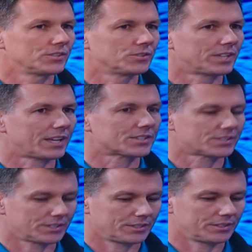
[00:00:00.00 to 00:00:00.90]
to
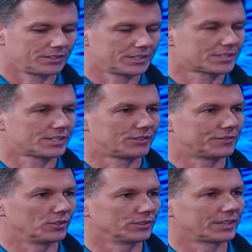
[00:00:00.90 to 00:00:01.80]
test this cell
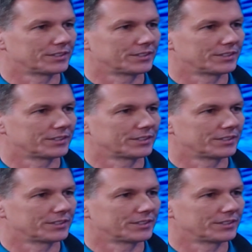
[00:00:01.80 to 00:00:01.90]
phone,